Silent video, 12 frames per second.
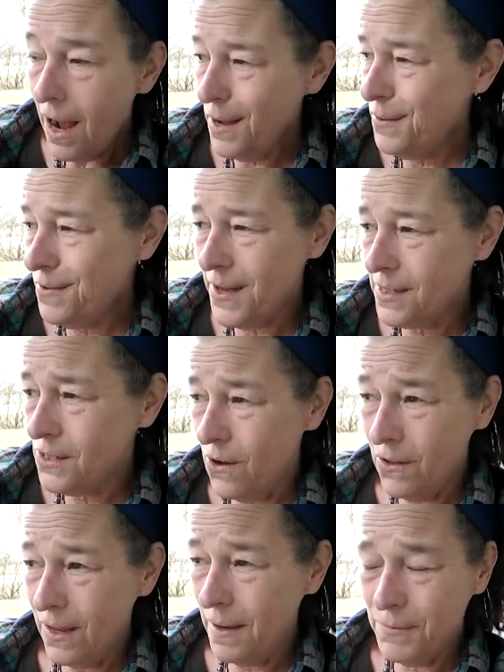I think that's
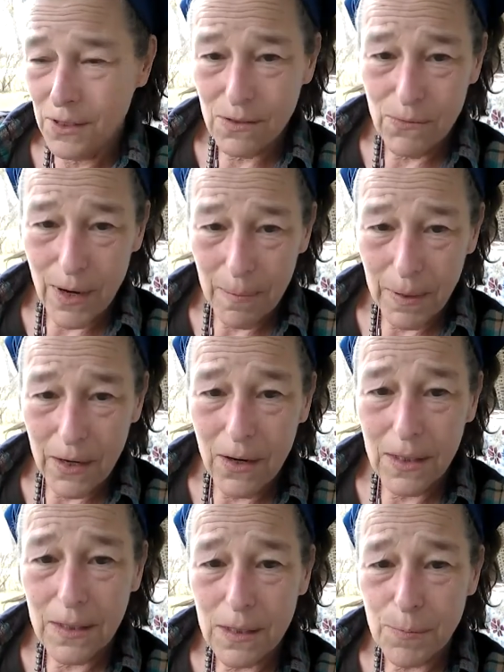all. I'm just rambling
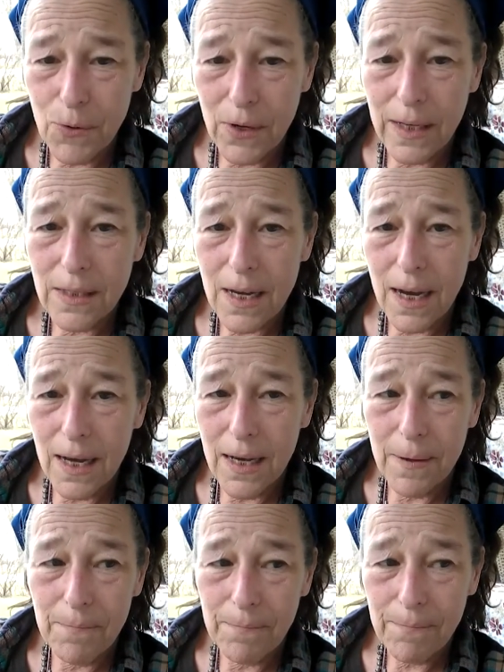on at this point.
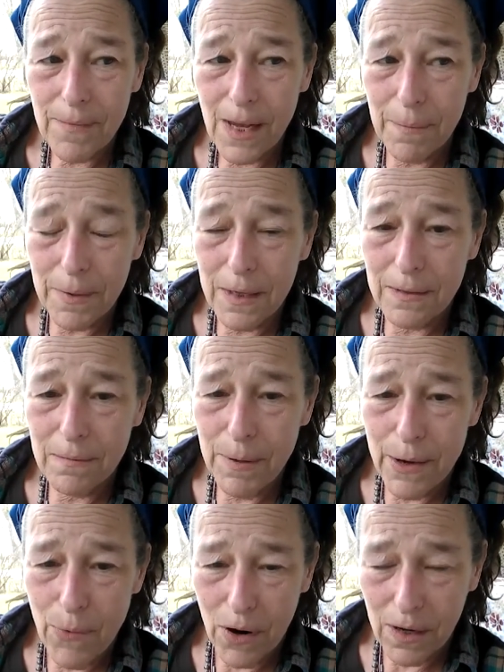I'm going to
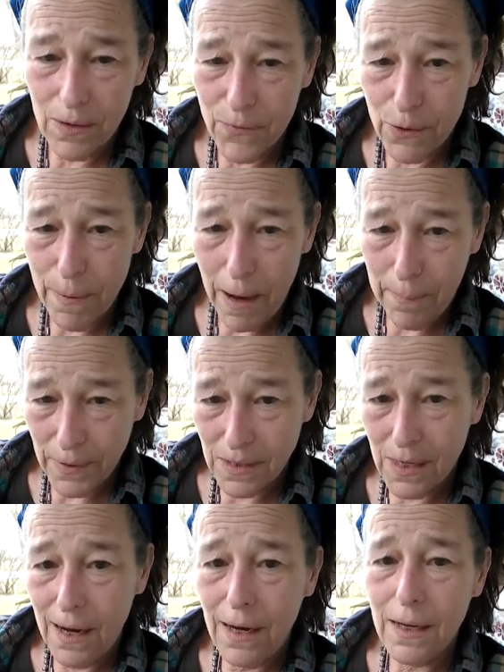be working for the paper
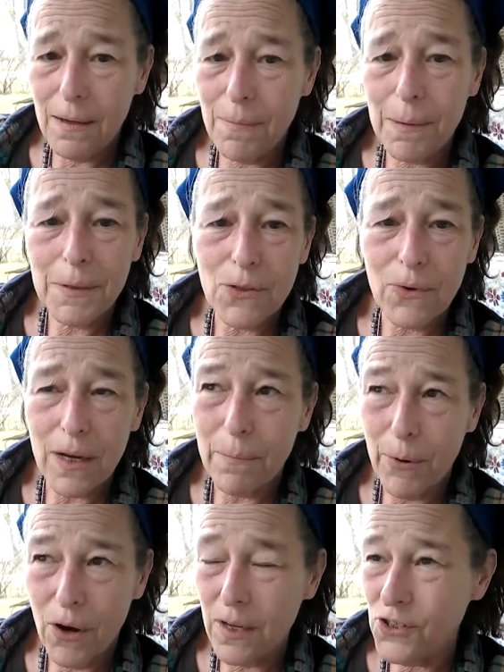today and maybe doing
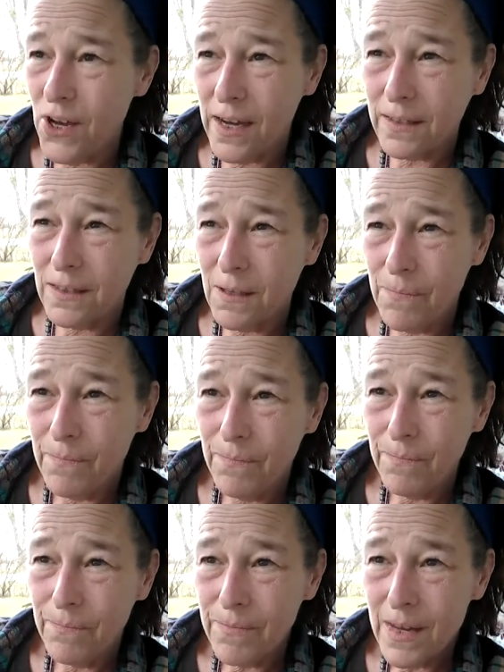a project.
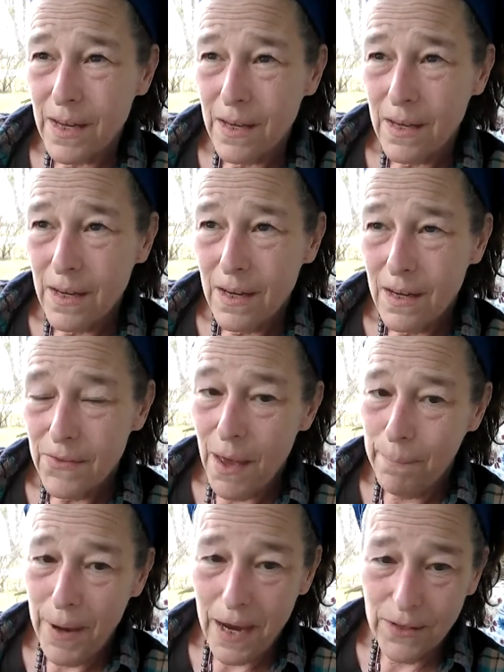
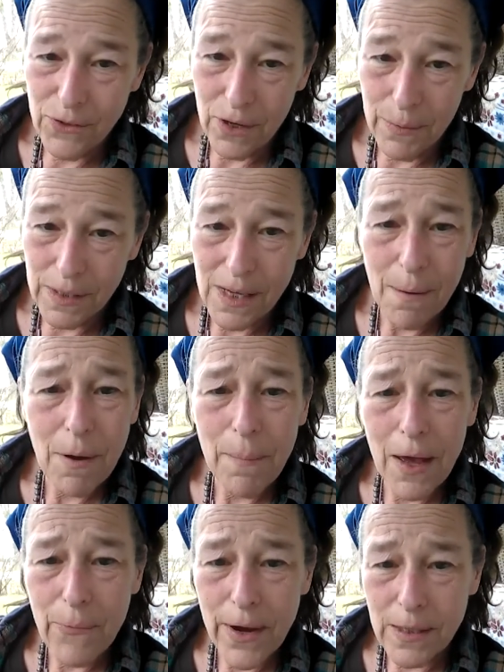That pantry was something. Oh,
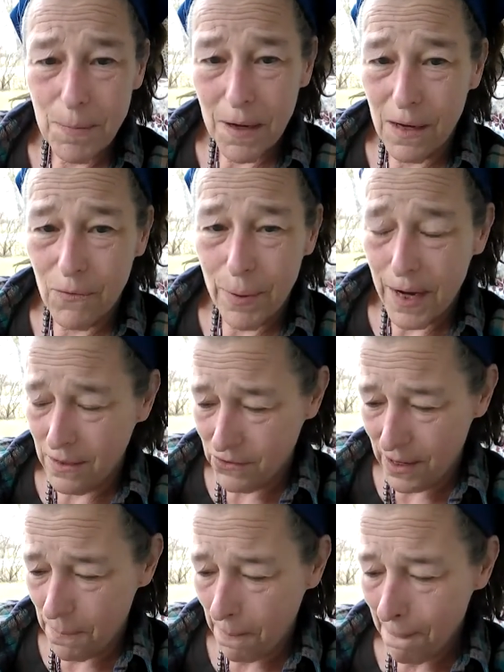by the way, speaking of
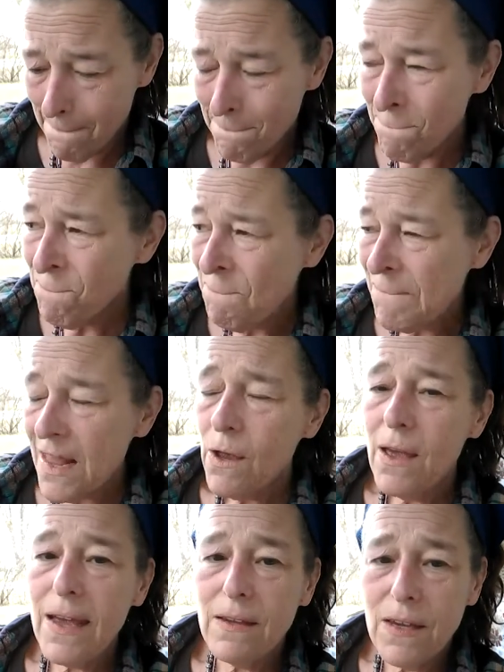pantry,
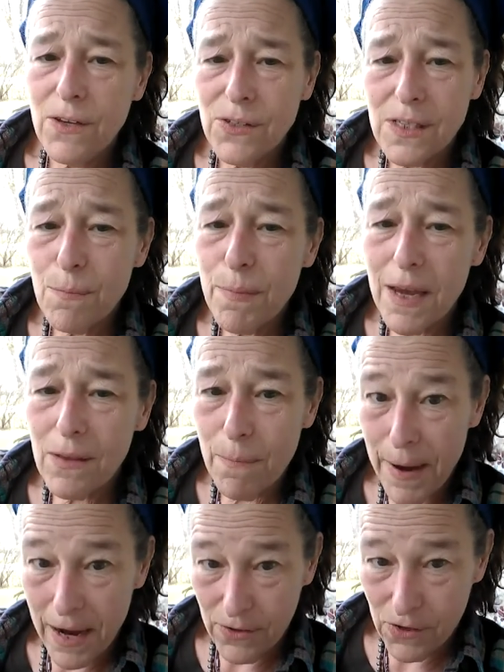it used to be the
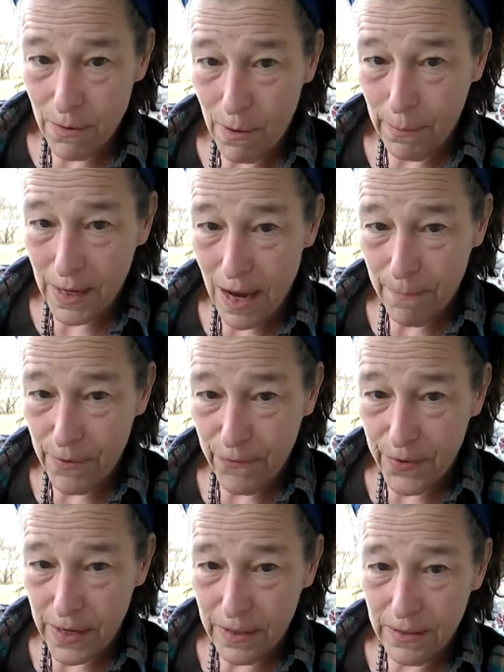pantry where we kept the
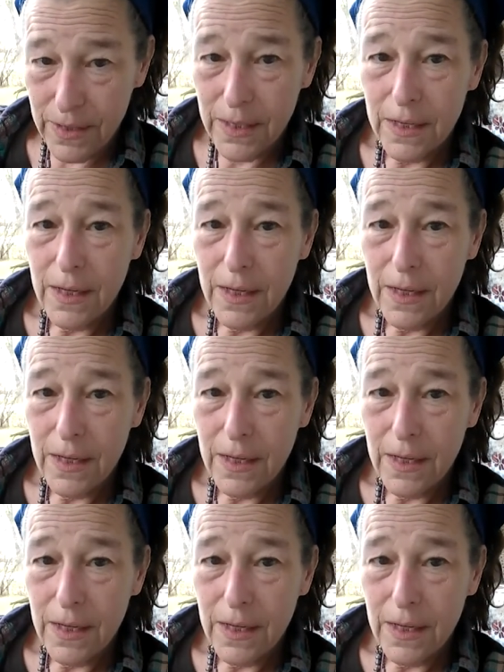food.